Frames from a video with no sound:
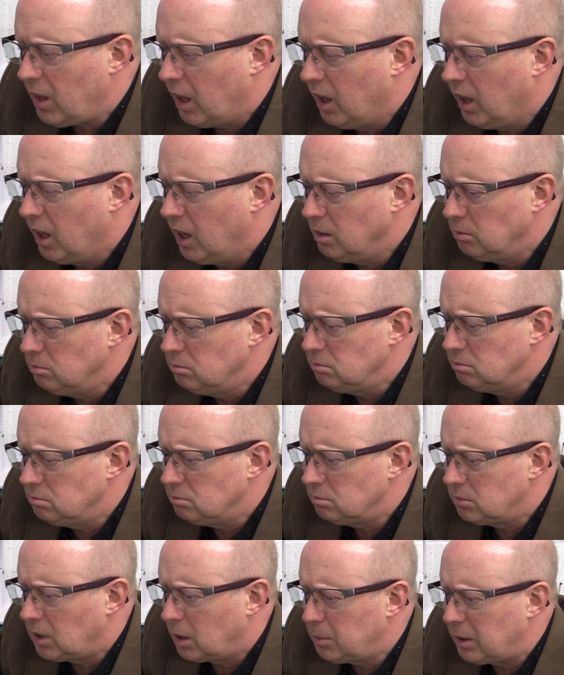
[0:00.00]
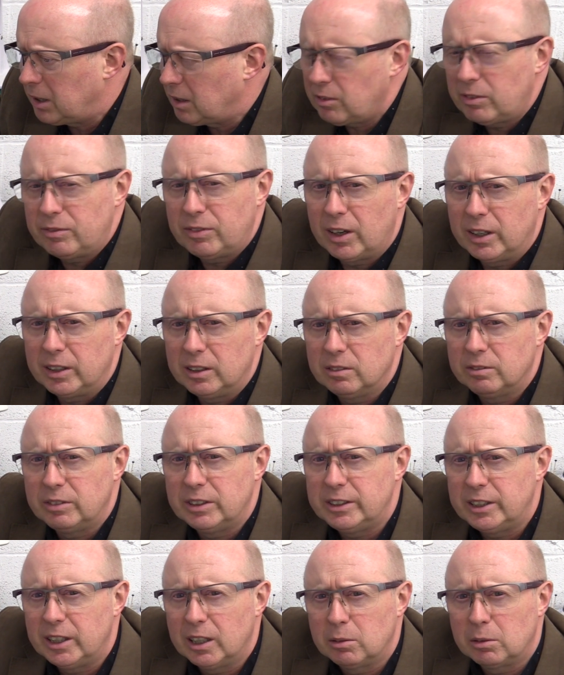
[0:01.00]
Um, I might have a final
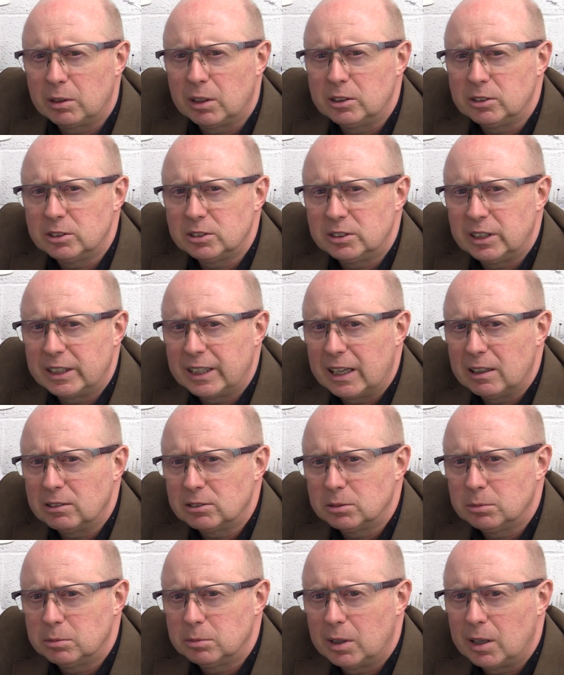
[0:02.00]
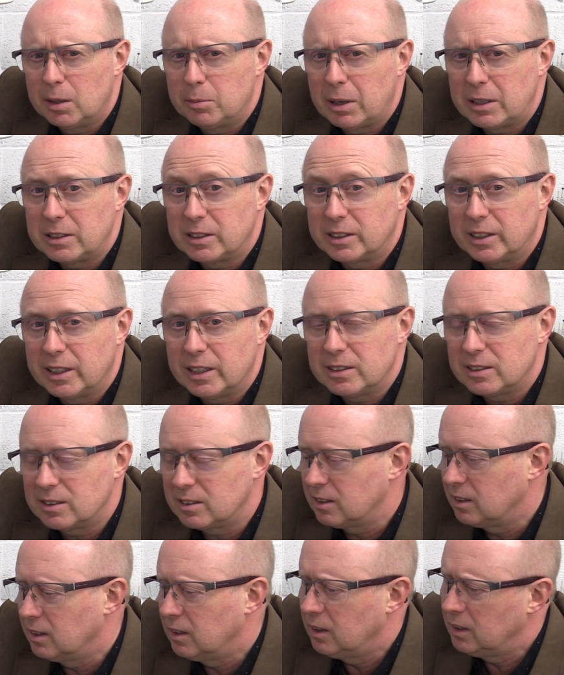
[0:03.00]
video where I just dig out some of my better kits.